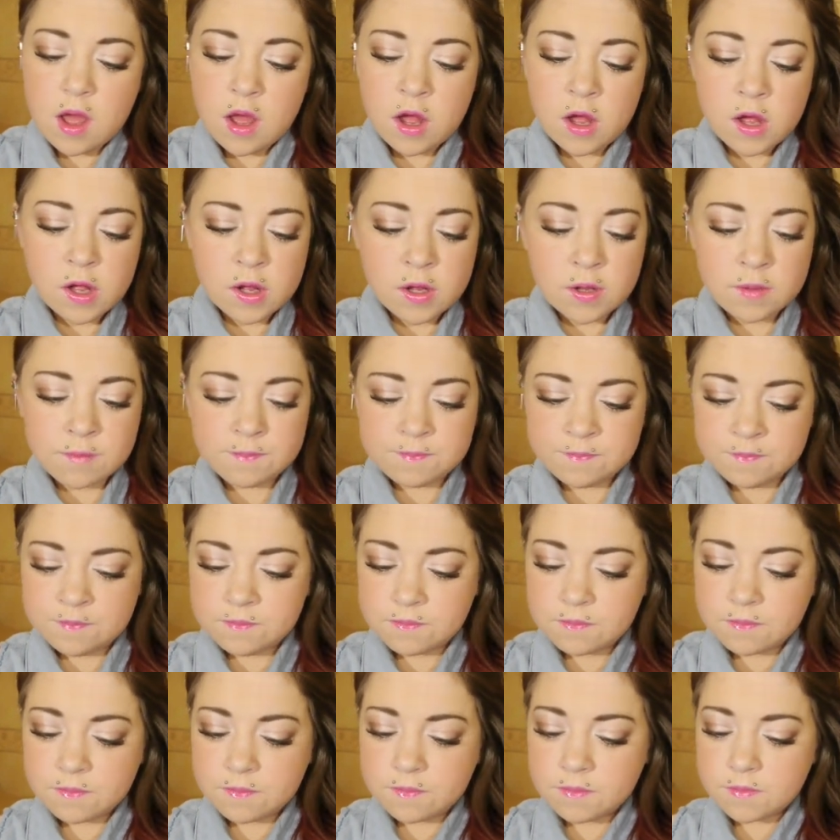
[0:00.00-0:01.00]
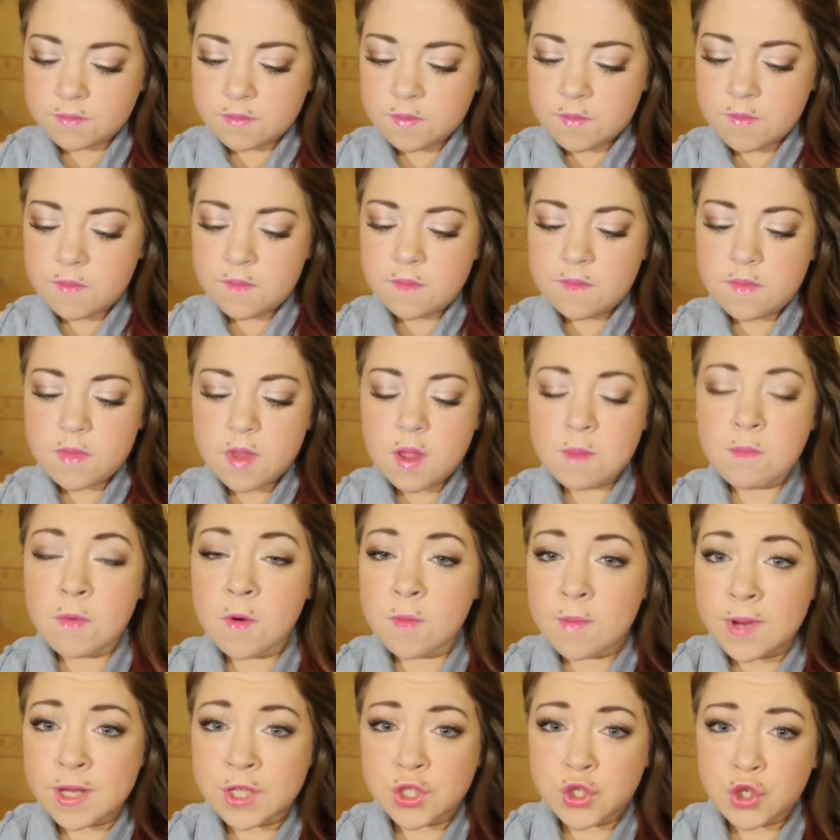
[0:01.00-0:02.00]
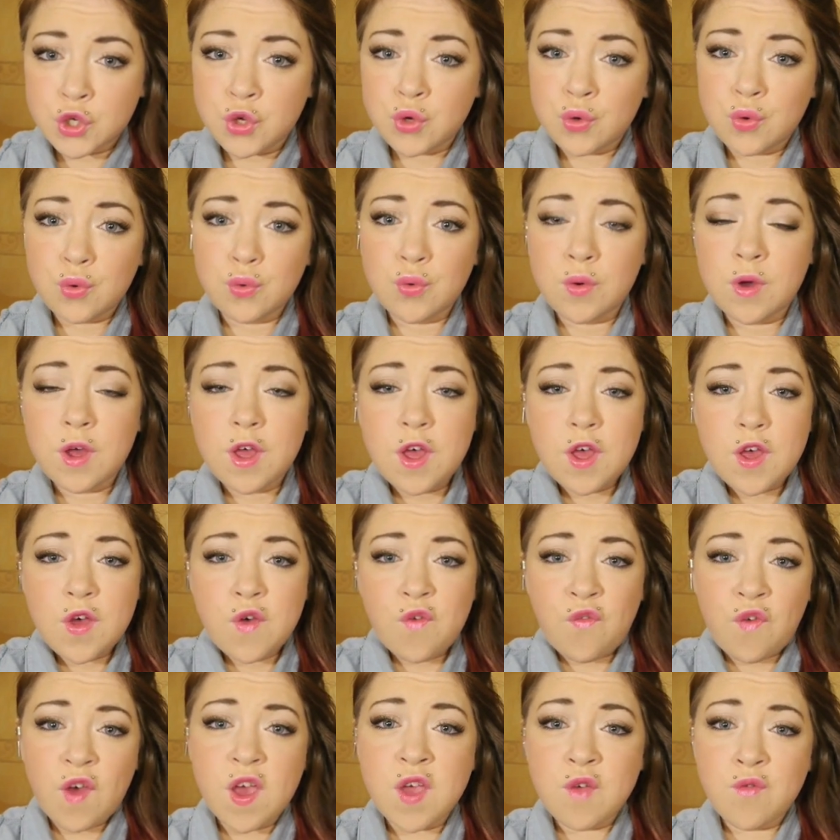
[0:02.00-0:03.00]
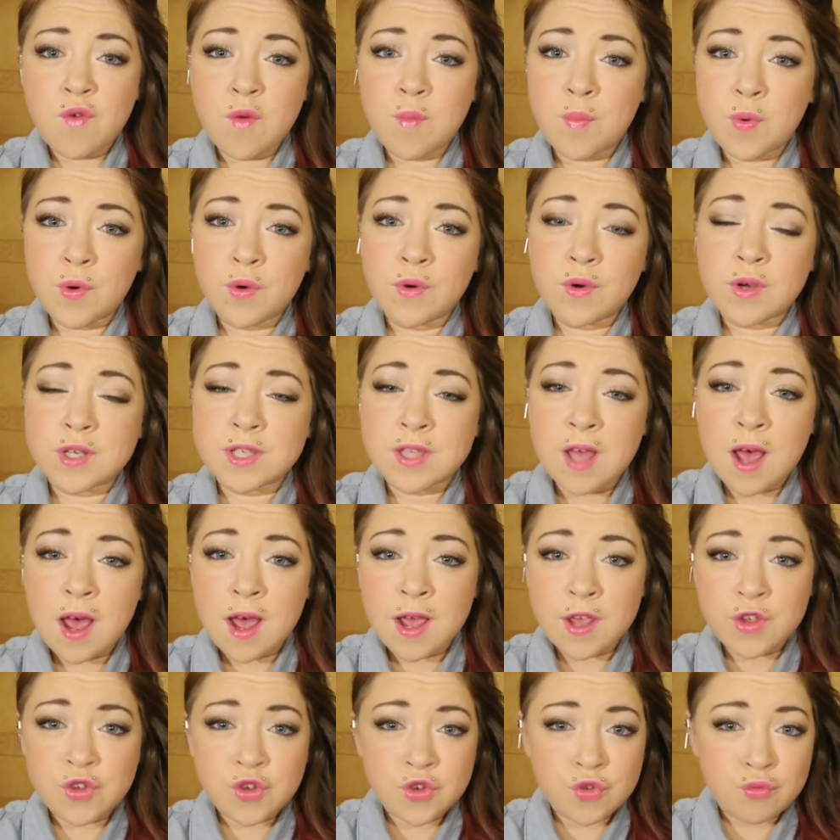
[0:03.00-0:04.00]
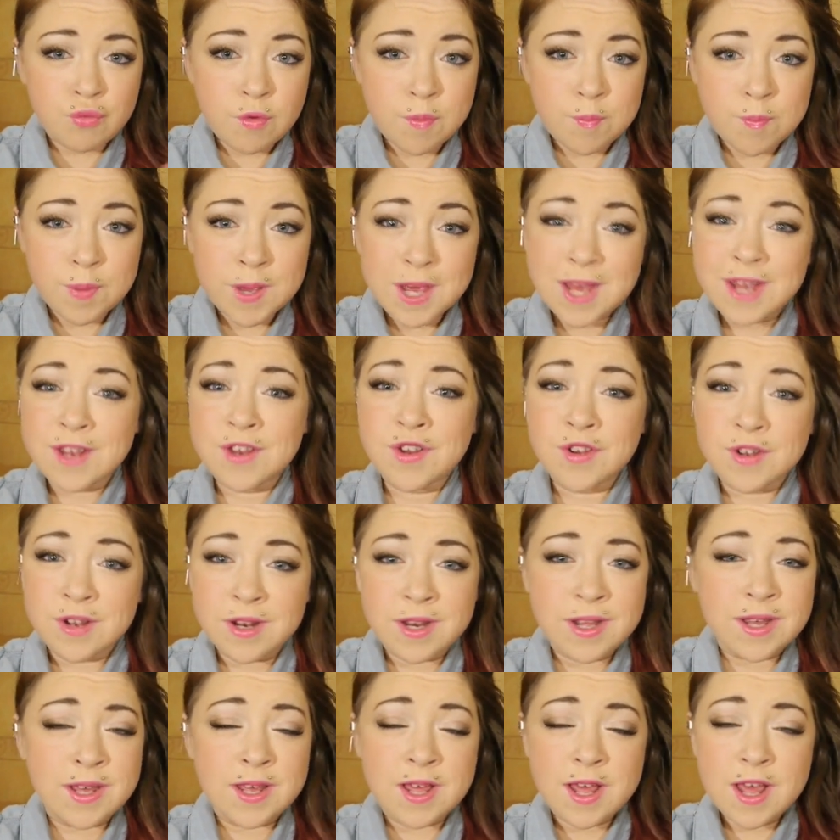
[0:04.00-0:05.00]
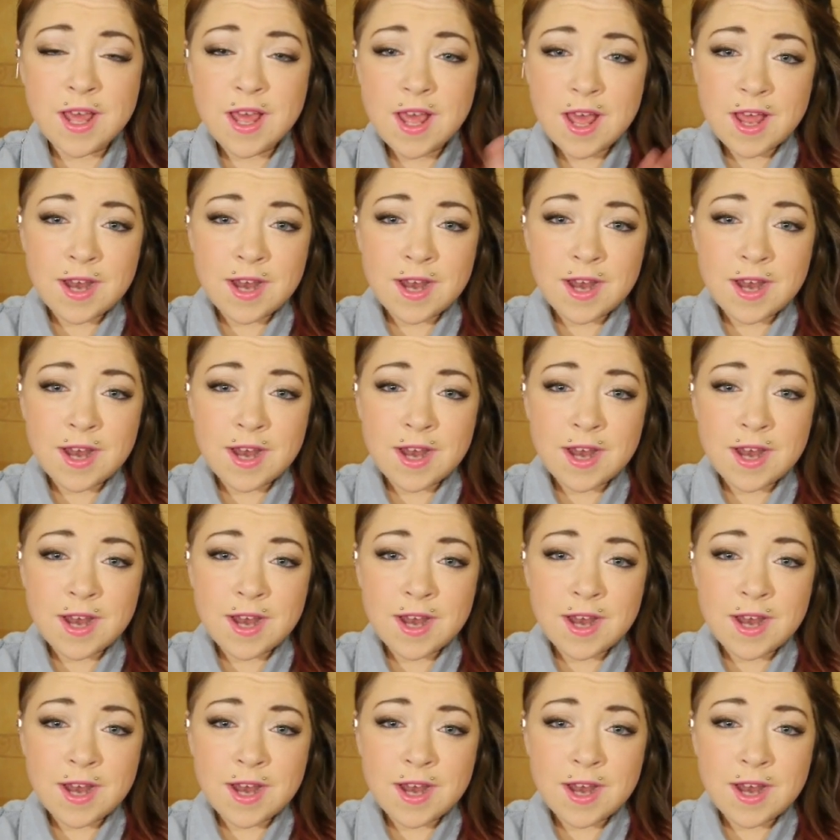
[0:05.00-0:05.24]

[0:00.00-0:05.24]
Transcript: Um, but my two favourite books that I just repeatedly